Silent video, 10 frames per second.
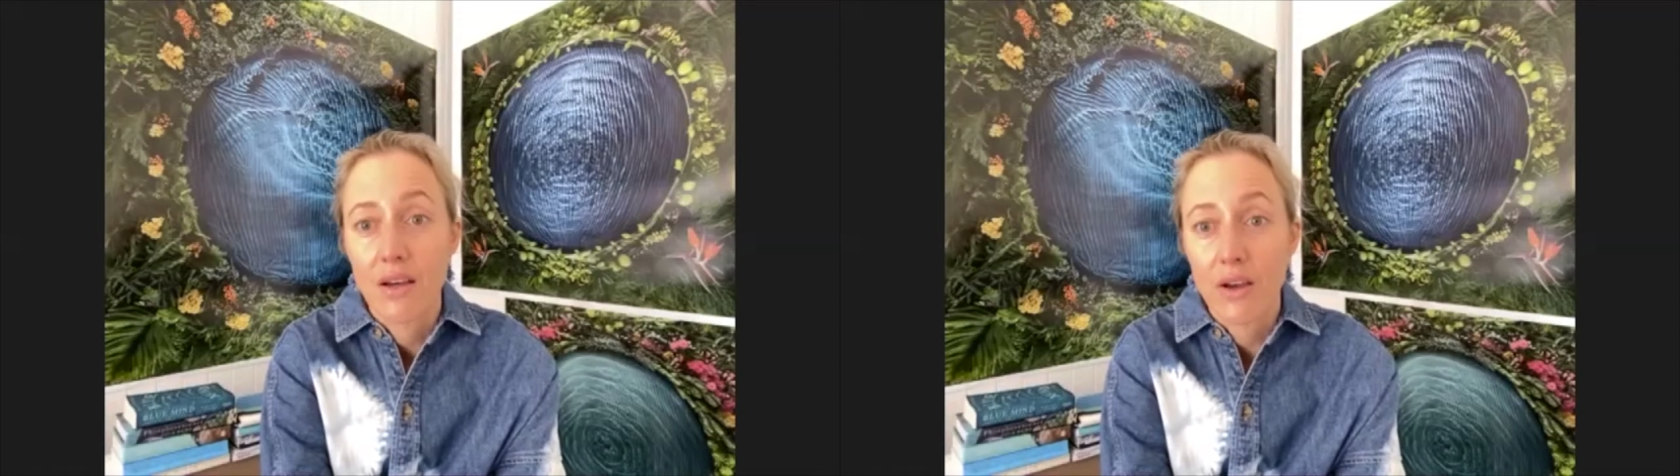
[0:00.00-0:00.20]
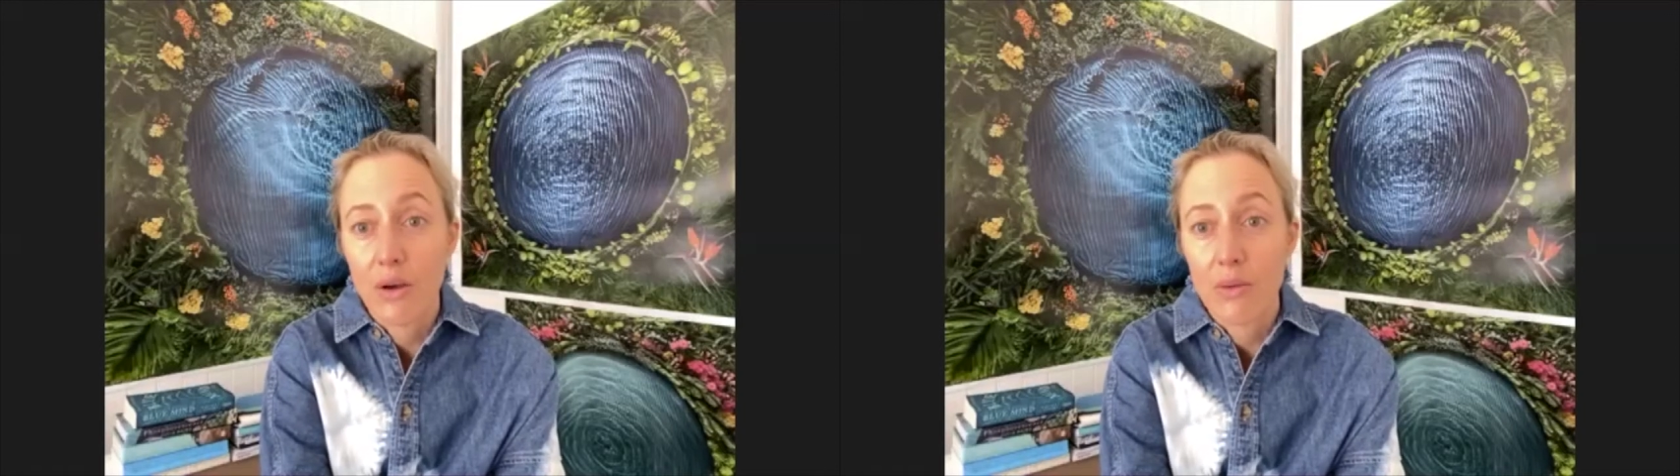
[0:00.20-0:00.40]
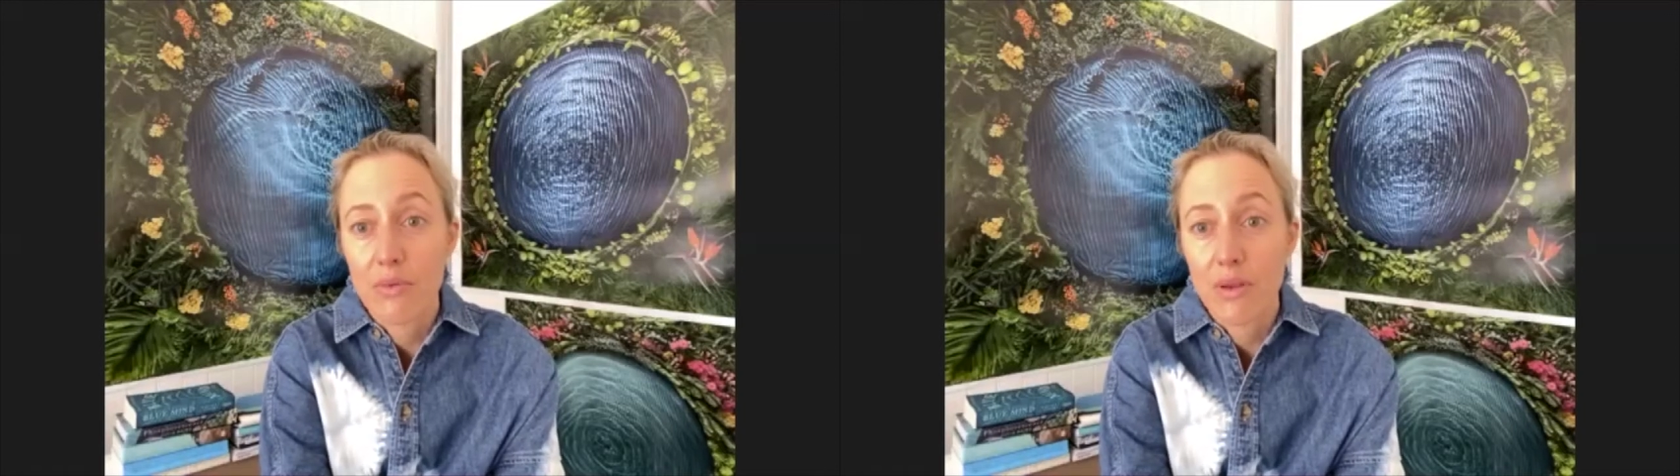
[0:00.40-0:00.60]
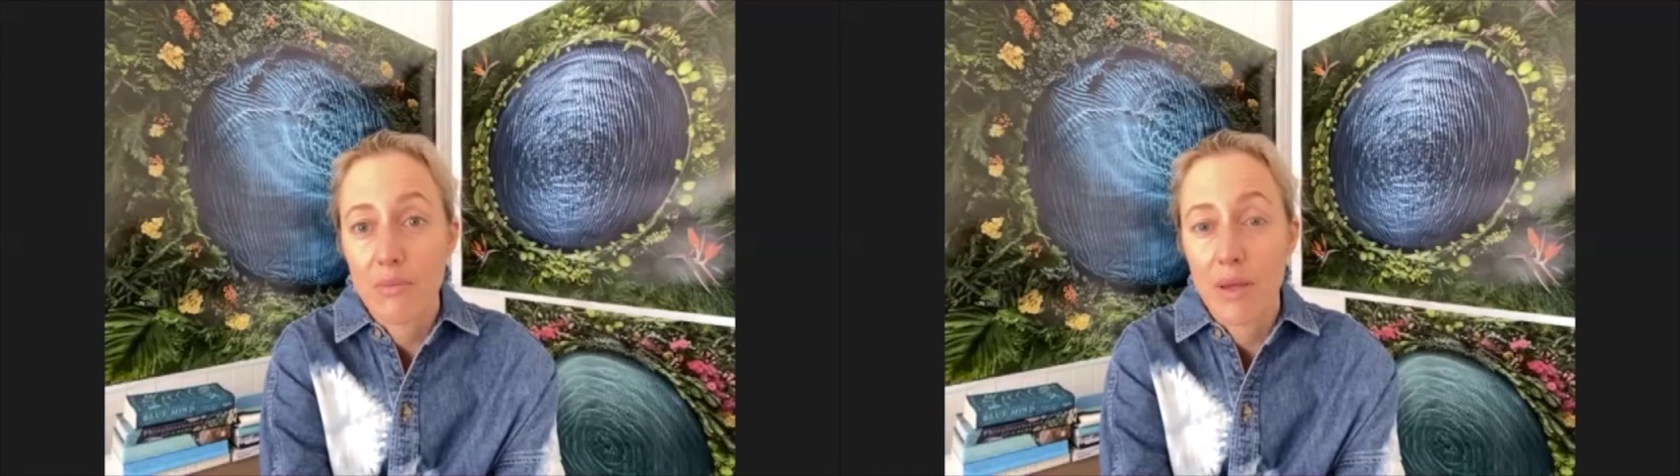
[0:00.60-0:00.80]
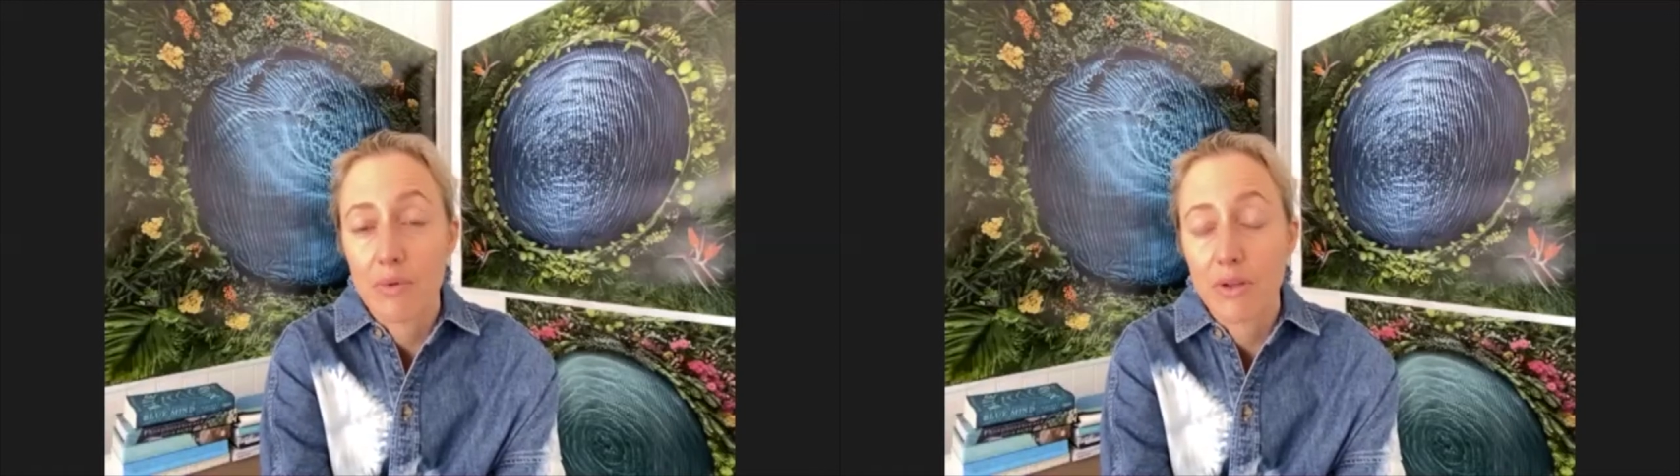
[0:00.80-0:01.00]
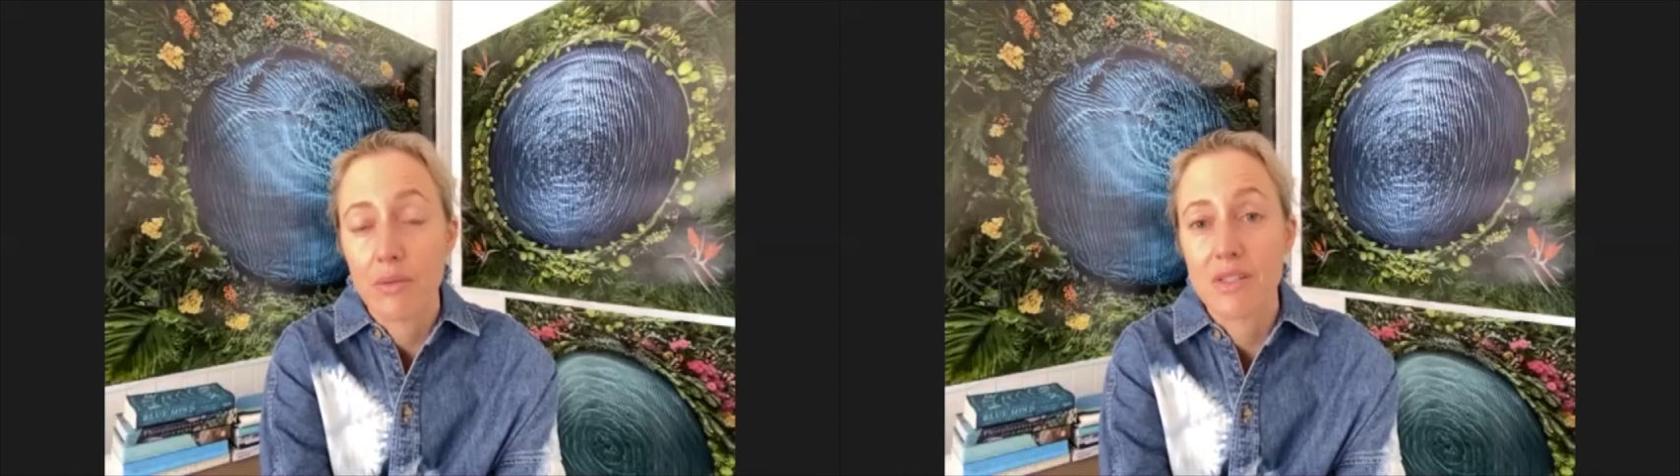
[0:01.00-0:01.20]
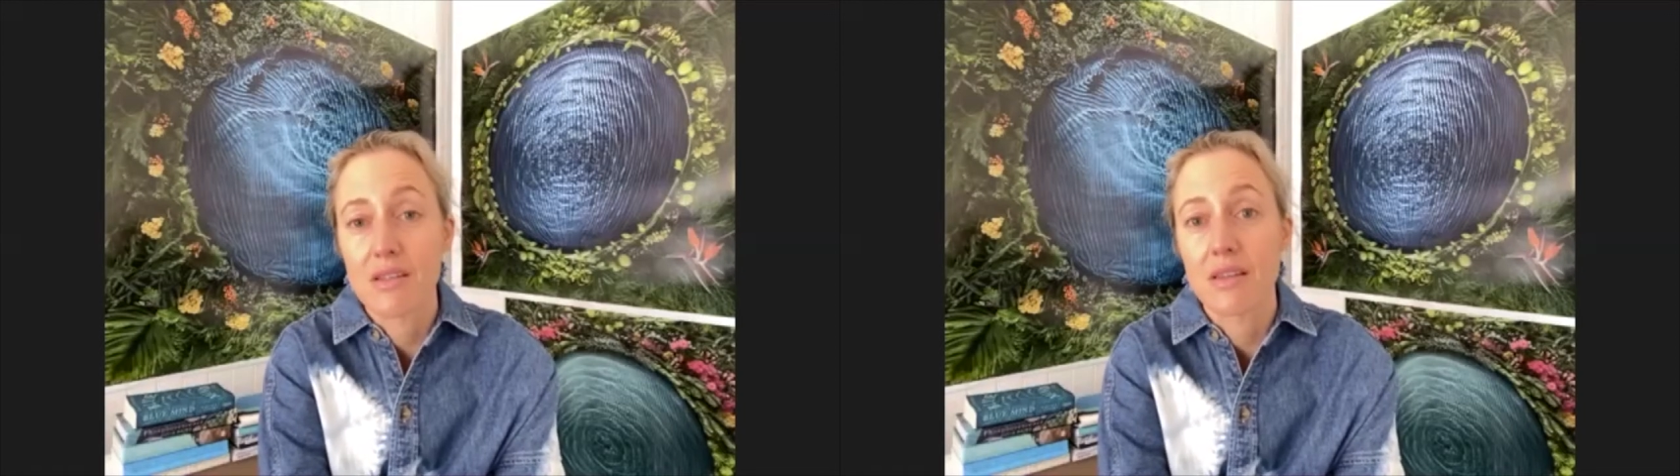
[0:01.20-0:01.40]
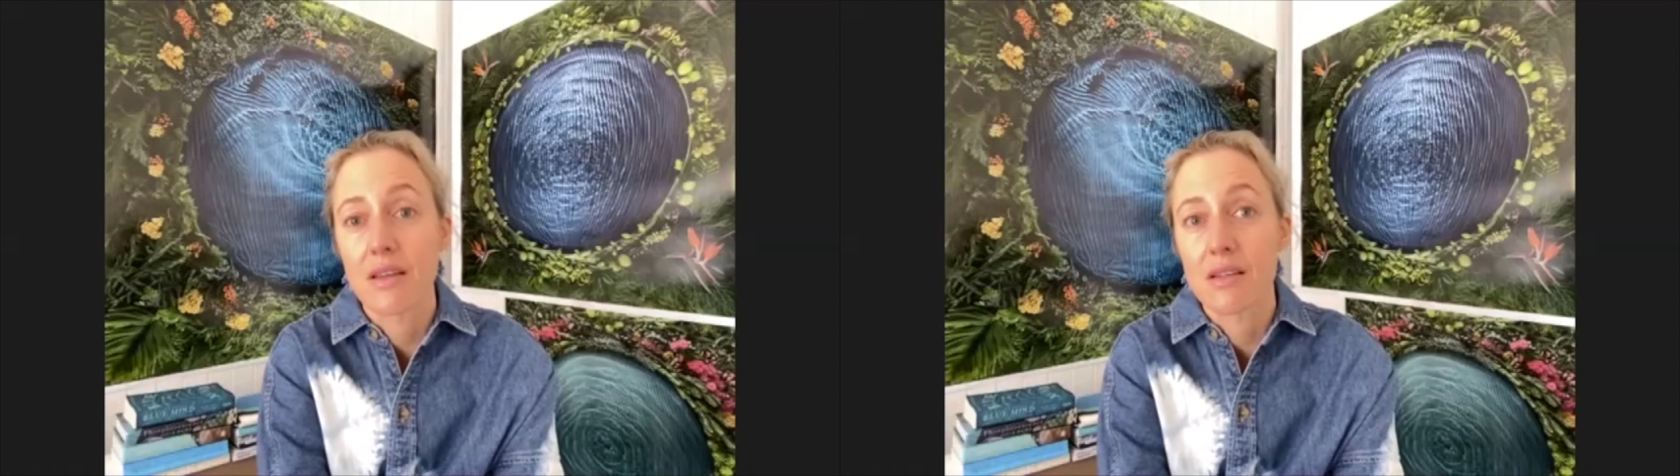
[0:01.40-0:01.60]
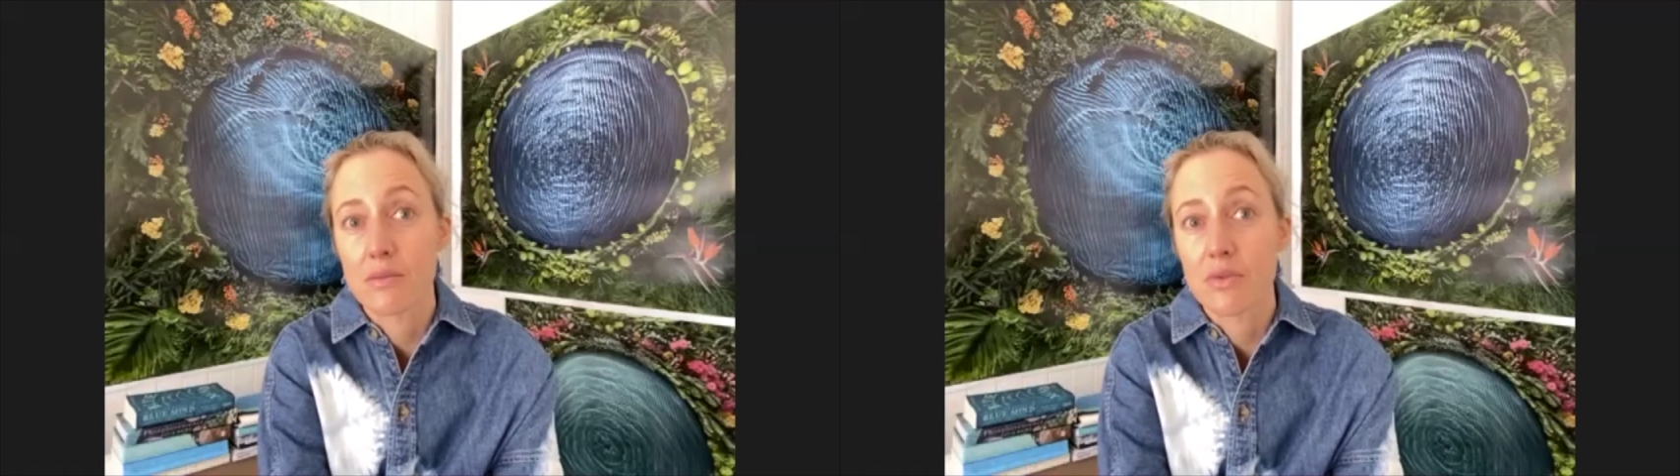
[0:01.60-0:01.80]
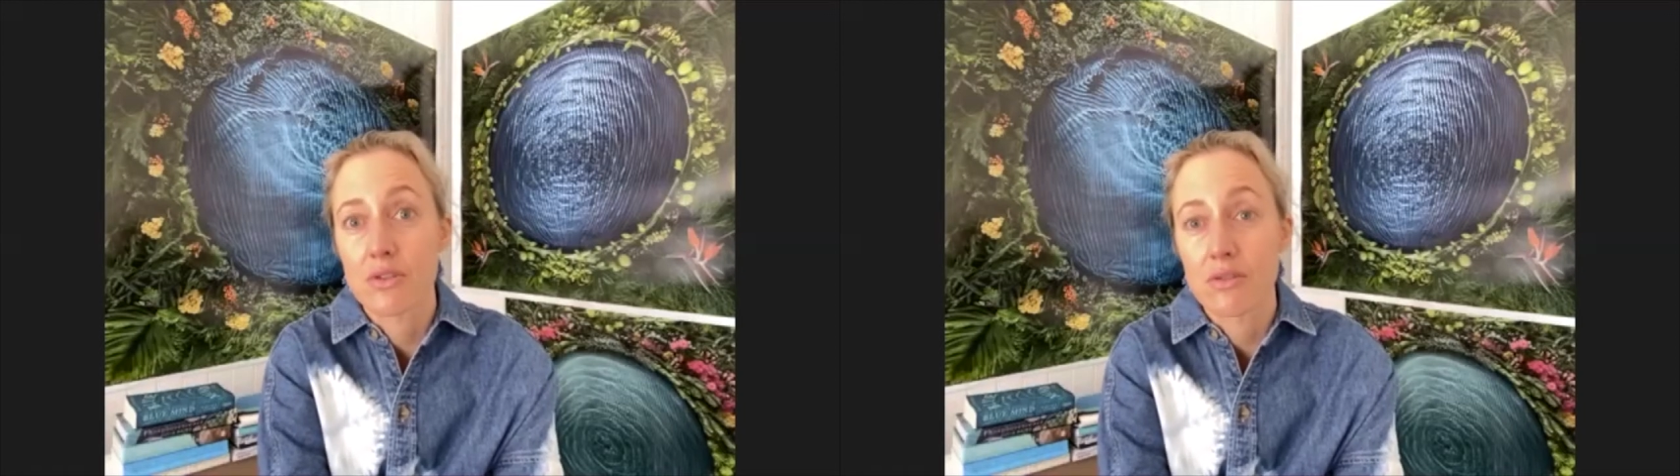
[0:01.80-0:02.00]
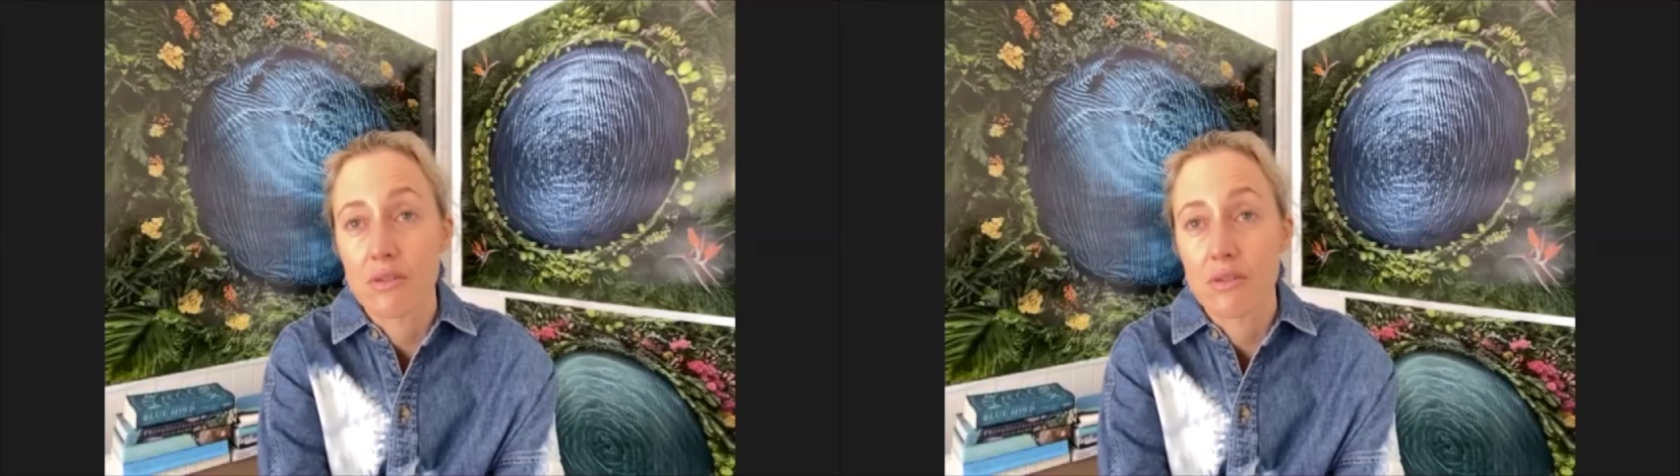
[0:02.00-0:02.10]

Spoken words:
I hope that people who come to see the exhibition